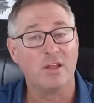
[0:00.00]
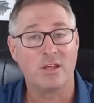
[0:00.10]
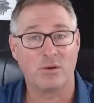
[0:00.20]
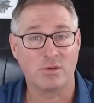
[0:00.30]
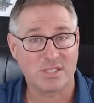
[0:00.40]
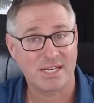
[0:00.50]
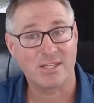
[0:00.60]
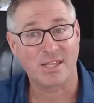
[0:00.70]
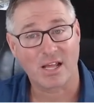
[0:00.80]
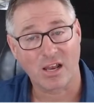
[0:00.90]
that you would send
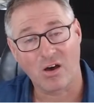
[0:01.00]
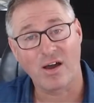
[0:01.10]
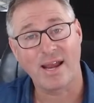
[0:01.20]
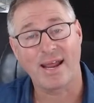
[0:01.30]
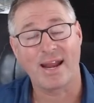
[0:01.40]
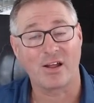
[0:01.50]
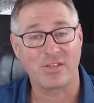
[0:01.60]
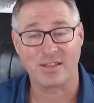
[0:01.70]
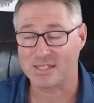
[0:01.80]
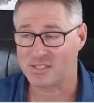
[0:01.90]
to the client, and I
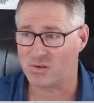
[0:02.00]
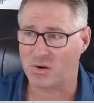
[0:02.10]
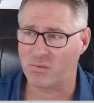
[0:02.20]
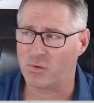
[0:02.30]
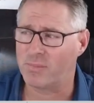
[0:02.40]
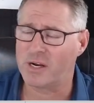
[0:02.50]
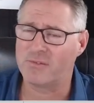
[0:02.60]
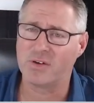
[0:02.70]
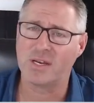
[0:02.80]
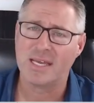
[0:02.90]
think that's a real
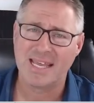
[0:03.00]
benefit.